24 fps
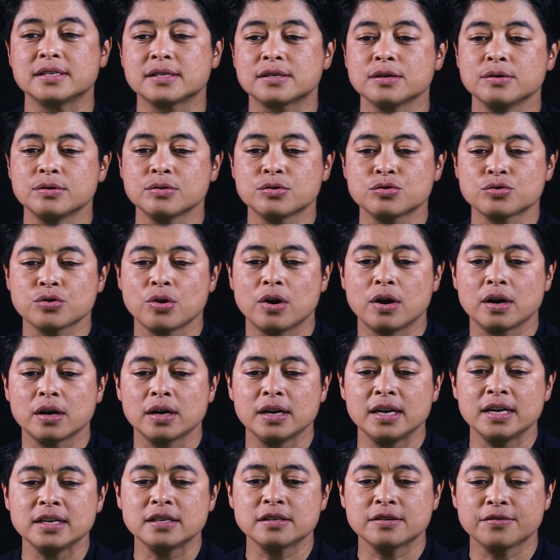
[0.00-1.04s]
So
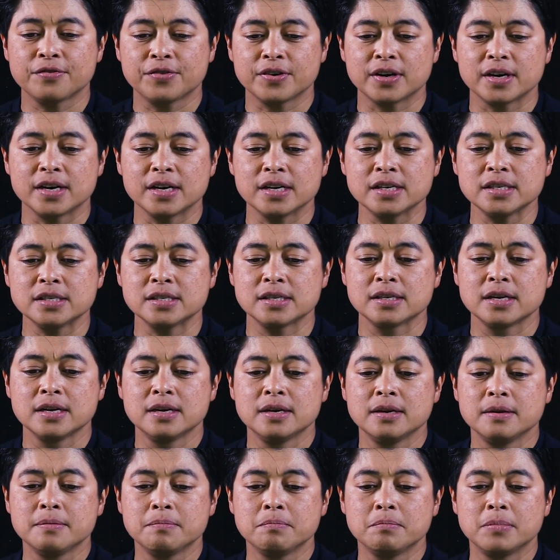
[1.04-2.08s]
chocolates first,
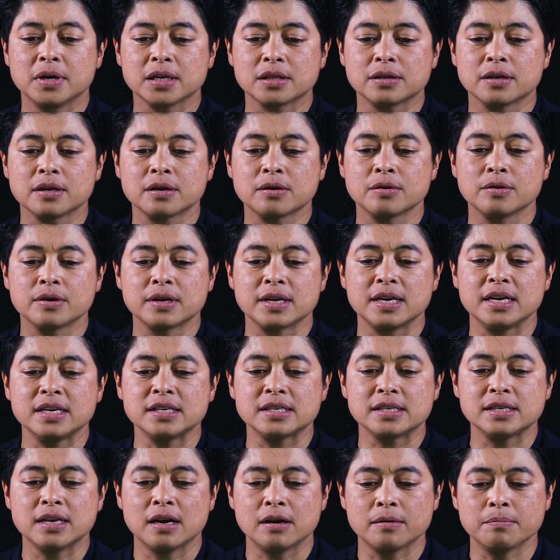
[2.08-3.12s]
butter
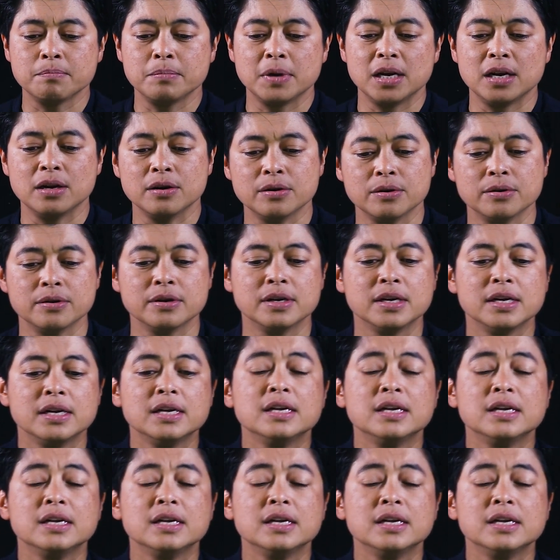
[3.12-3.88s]
cookies down below.